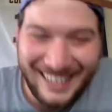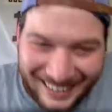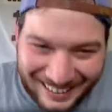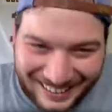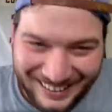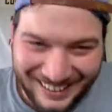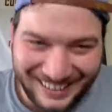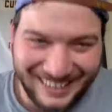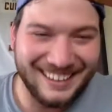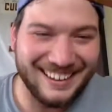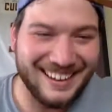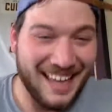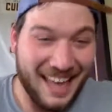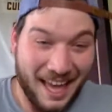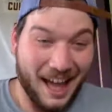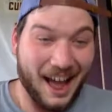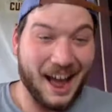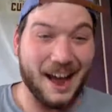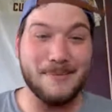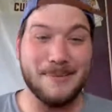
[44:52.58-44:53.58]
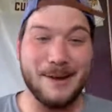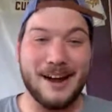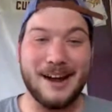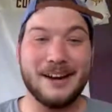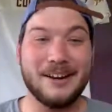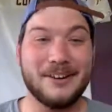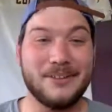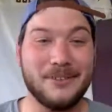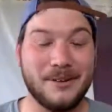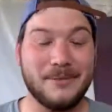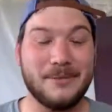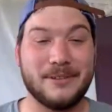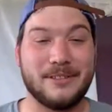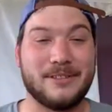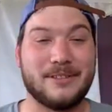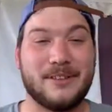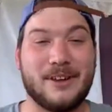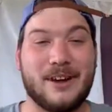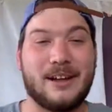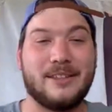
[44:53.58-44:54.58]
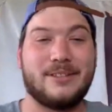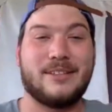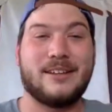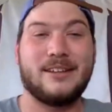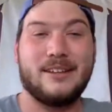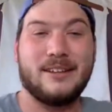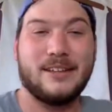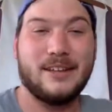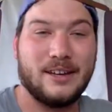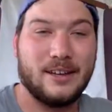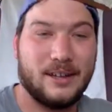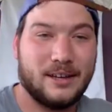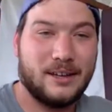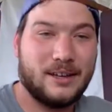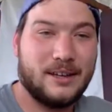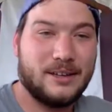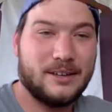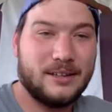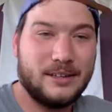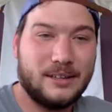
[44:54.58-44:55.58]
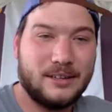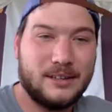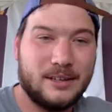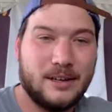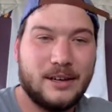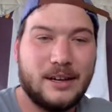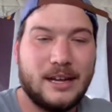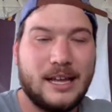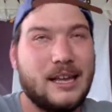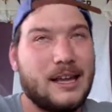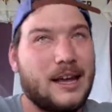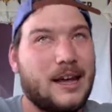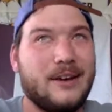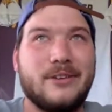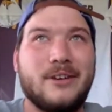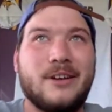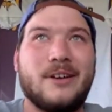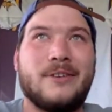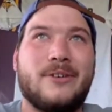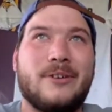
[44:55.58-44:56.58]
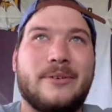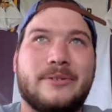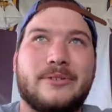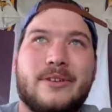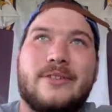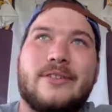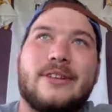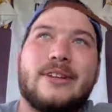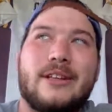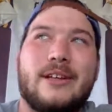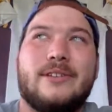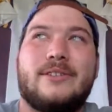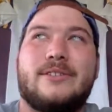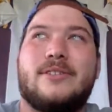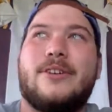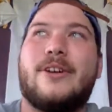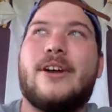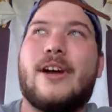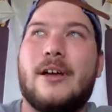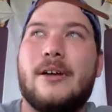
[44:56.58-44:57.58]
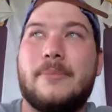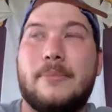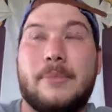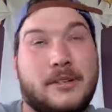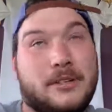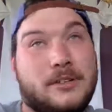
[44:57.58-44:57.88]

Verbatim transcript: yeah, I'm. I agree with you though. I think yeah. I think uh, he. I don't know if he was on the list or not, but he